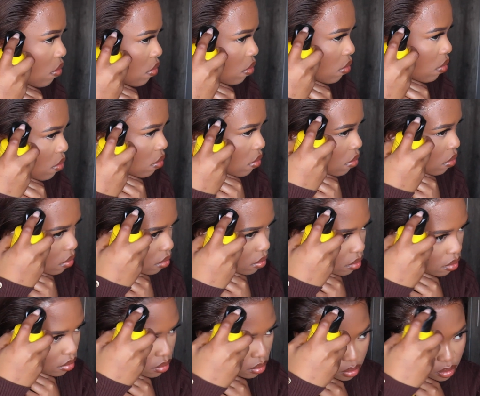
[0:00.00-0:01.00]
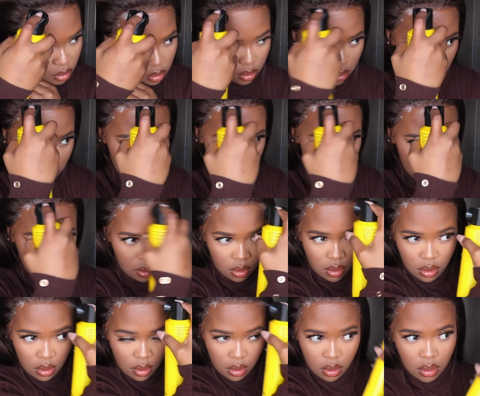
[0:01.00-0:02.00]
again with my
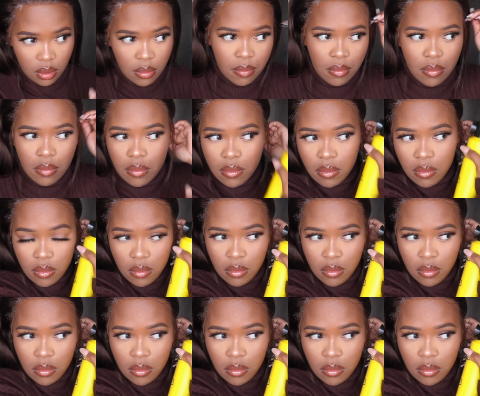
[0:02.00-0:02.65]
Got2b glue.